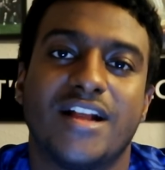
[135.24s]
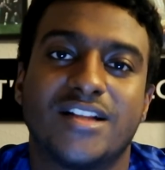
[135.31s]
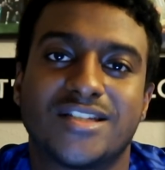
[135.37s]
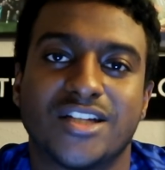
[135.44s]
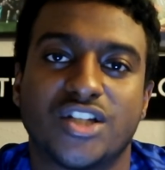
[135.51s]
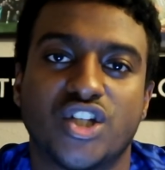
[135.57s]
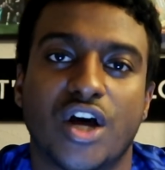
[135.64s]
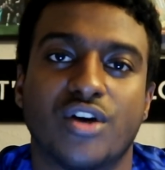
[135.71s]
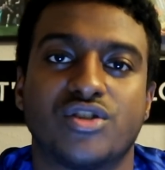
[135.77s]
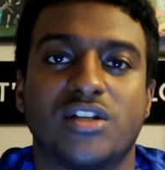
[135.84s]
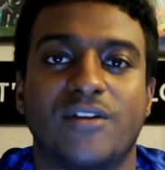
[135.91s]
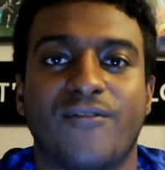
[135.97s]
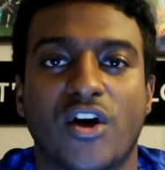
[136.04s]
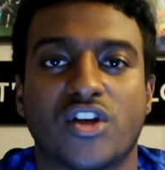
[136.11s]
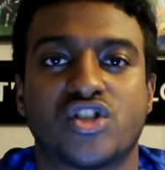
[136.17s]
into the
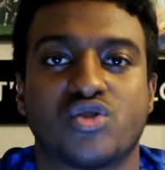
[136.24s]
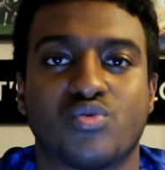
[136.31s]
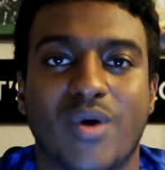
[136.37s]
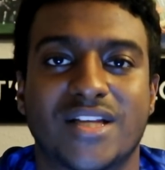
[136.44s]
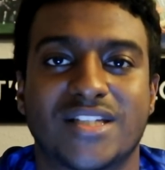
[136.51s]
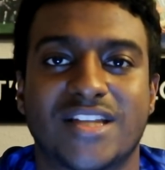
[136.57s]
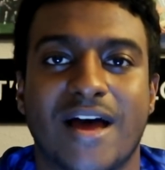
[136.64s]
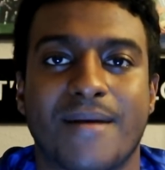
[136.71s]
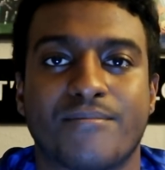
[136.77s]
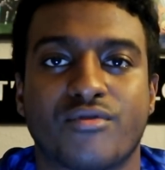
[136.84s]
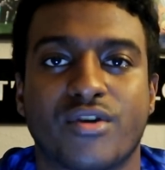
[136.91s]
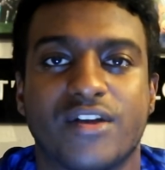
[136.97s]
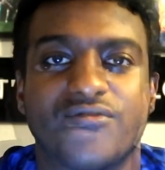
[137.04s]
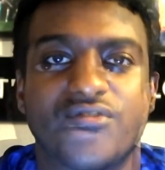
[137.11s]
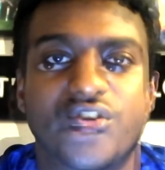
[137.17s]
Chelsea versus West Ham
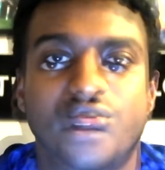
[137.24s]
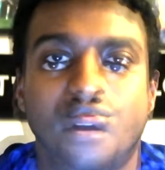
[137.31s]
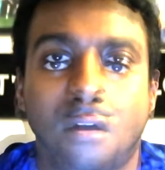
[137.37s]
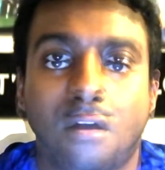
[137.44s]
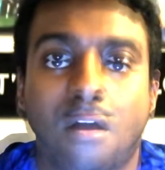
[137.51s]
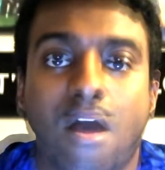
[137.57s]
preview.